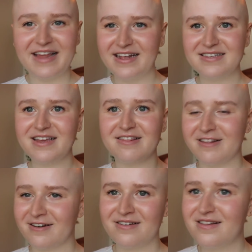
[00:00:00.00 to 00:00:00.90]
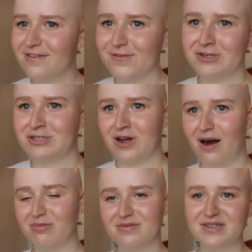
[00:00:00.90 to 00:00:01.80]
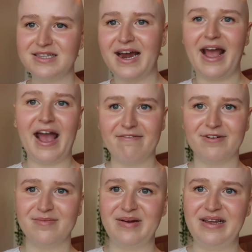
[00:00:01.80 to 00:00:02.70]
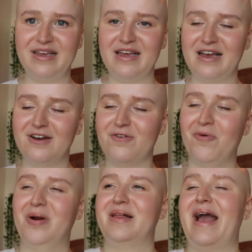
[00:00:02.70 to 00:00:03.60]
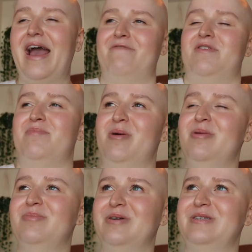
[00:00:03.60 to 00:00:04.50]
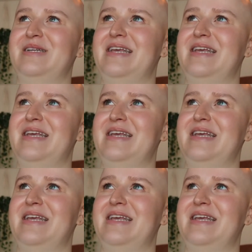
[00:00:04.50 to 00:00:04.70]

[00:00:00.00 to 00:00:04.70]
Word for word: that's like literally the first compliment that everybody or every bald person